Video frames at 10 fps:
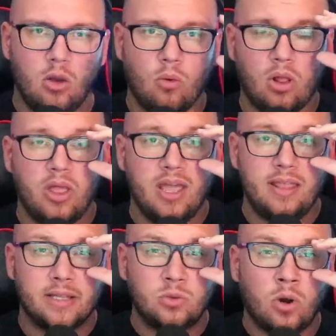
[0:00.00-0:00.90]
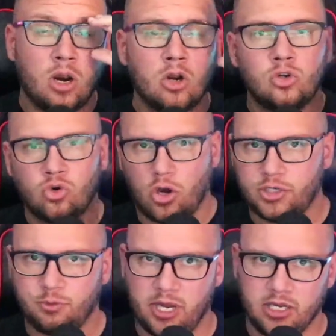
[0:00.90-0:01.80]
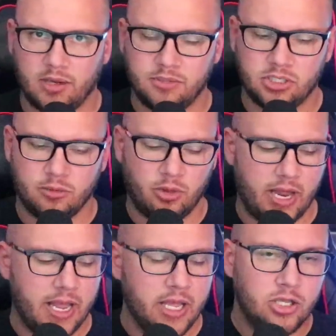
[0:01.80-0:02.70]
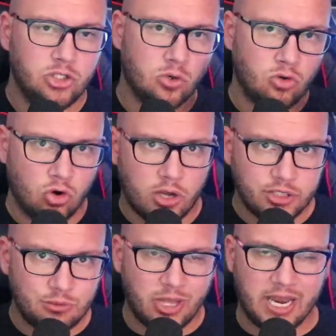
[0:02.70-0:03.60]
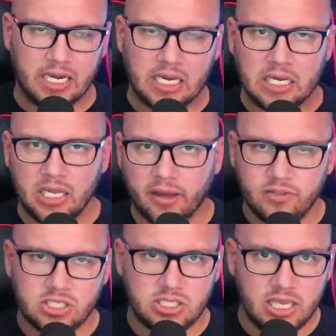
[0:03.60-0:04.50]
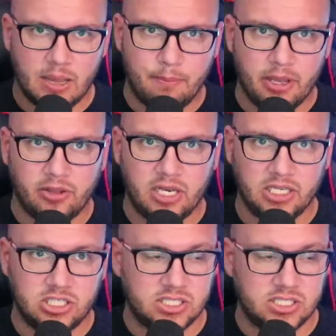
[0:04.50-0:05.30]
Well, that's where Crossplane comes into play. So Crossplane gives us the ability to